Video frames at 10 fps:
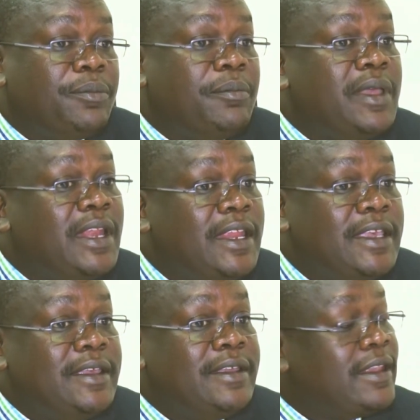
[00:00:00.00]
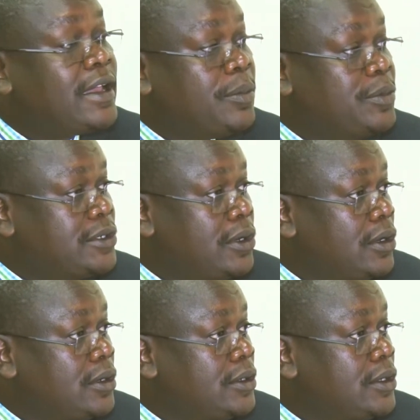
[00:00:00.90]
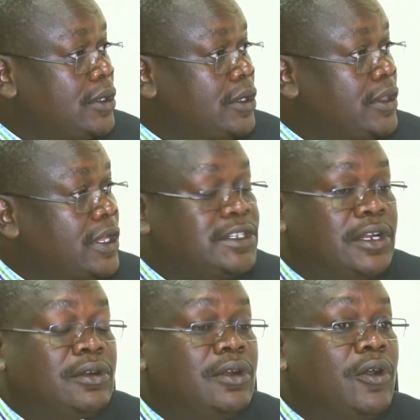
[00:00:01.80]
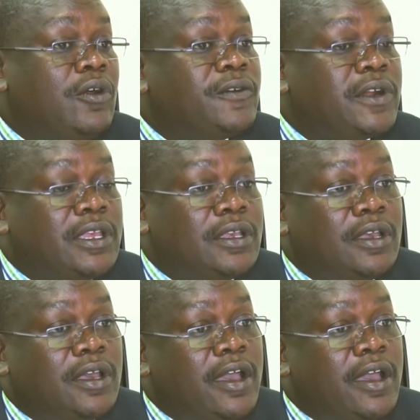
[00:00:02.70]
mainly in the capital, that are offering